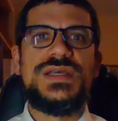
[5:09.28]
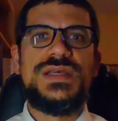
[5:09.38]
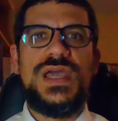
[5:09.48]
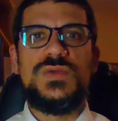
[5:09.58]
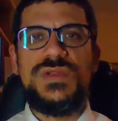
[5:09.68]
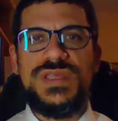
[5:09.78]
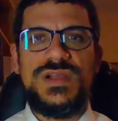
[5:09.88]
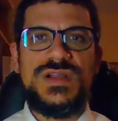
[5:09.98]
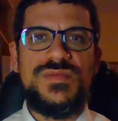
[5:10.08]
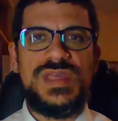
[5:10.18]
and all the air
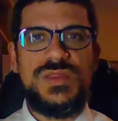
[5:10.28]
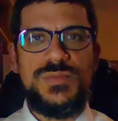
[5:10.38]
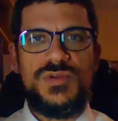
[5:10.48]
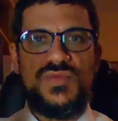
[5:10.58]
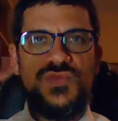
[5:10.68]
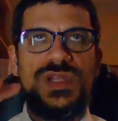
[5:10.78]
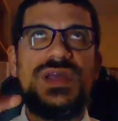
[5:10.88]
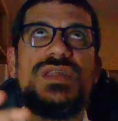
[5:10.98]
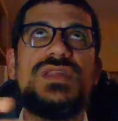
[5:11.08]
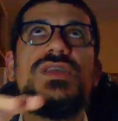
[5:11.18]
comes out, and the person
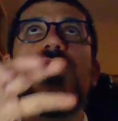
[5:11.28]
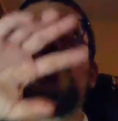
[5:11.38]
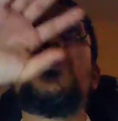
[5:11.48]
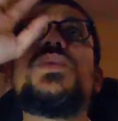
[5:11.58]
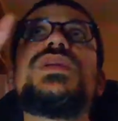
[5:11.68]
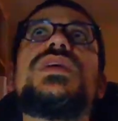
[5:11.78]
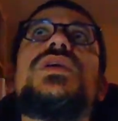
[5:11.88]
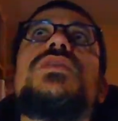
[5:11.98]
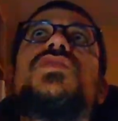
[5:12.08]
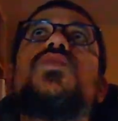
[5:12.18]
realizes where they
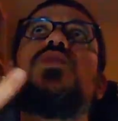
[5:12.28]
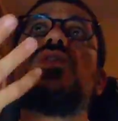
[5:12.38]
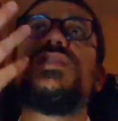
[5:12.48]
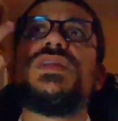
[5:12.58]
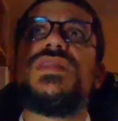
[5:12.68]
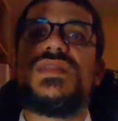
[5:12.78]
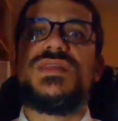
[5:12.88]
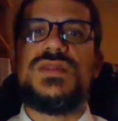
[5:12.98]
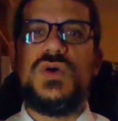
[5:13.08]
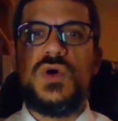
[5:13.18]
are in the world, and that's
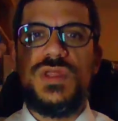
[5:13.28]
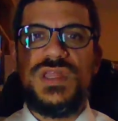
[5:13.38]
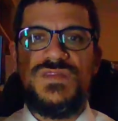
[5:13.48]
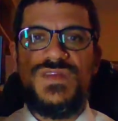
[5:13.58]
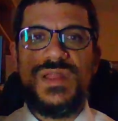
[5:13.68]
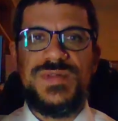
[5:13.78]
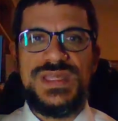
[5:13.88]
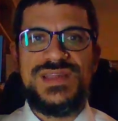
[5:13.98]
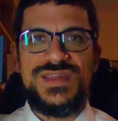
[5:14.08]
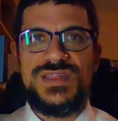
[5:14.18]
the awe that develops.
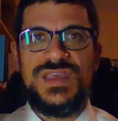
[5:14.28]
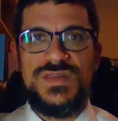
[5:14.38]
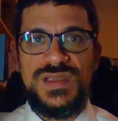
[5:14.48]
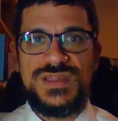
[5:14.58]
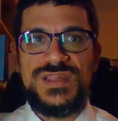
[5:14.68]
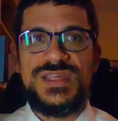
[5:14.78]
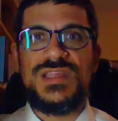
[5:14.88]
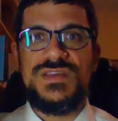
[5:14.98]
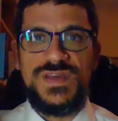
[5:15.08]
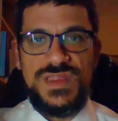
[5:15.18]
That's a sense
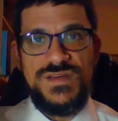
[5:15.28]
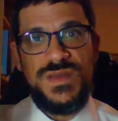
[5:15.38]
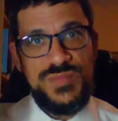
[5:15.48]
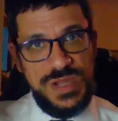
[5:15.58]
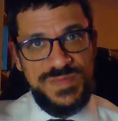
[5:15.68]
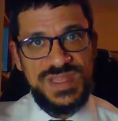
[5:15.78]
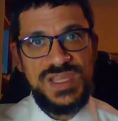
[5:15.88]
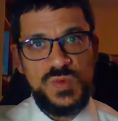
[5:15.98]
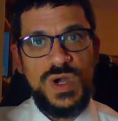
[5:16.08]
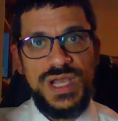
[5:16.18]
of anava, and perhaps that's
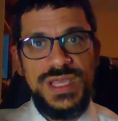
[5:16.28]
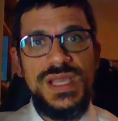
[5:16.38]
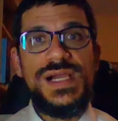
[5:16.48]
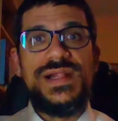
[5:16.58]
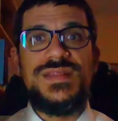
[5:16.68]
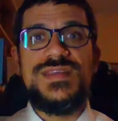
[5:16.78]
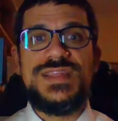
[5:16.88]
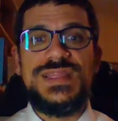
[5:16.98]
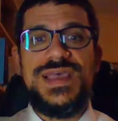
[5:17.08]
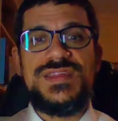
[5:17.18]
why this
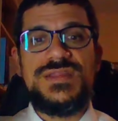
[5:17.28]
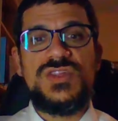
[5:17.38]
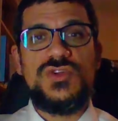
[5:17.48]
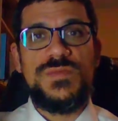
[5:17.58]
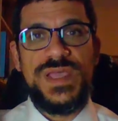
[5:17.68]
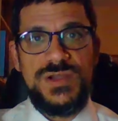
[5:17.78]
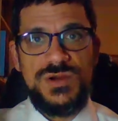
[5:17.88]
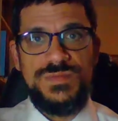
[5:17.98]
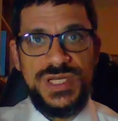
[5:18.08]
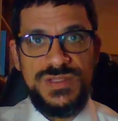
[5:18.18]
lesson is taught by
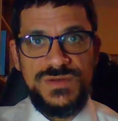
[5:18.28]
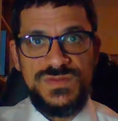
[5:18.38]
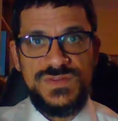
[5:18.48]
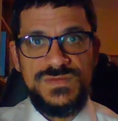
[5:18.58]
korbanot,